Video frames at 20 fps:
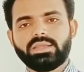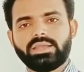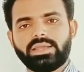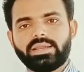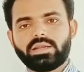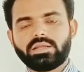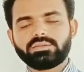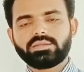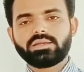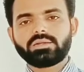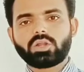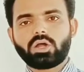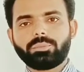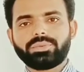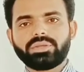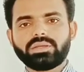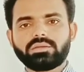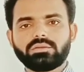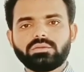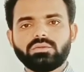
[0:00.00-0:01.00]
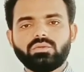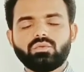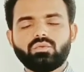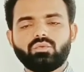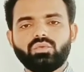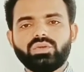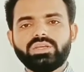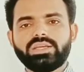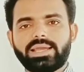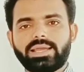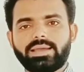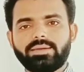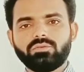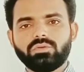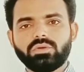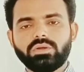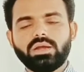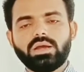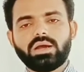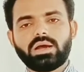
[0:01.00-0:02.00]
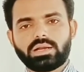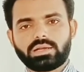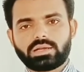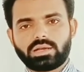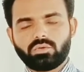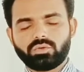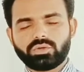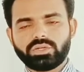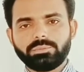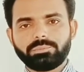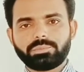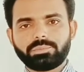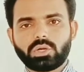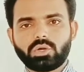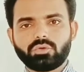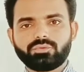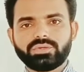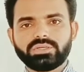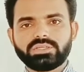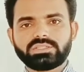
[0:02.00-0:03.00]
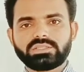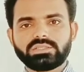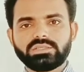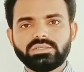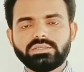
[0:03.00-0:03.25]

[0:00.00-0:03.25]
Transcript: Another topic we have accounting profit,